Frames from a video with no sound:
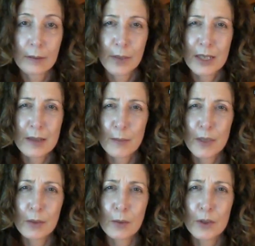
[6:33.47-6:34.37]
But his
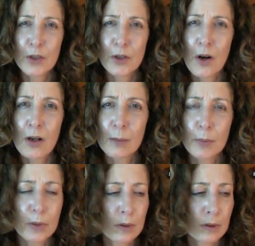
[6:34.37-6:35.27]
bill was
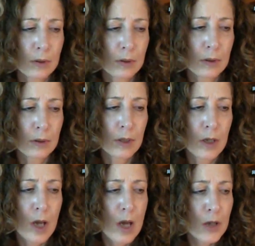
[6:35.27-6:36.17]
sharp.
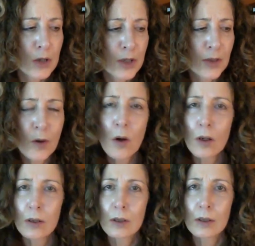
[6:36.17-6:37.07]
She
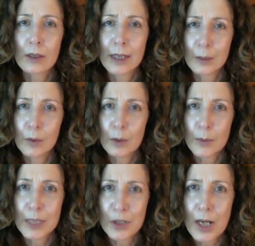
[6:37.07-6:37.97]
thought he would
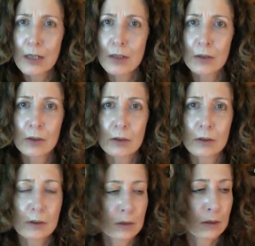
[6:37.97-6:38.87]
be gentle.
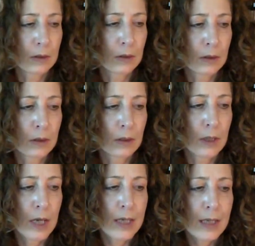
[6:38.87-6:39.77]

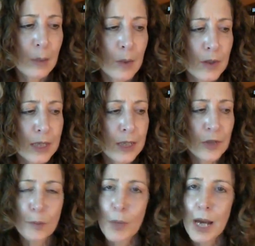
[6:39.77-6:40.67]
Yet with
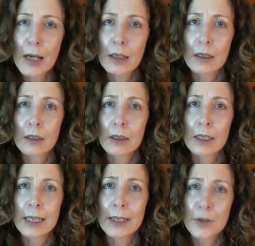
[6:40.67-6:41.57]
each peck,
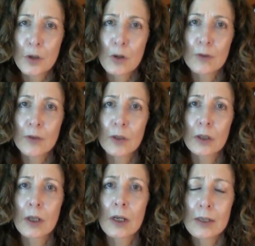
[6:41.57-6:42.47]
he drove
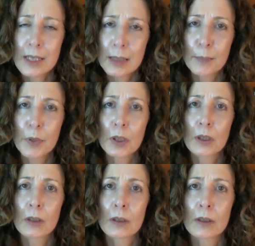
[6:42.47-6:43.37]
her
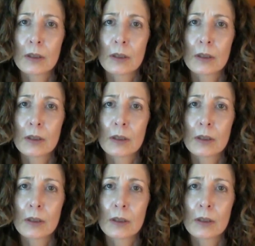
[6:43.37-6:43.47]
deeper,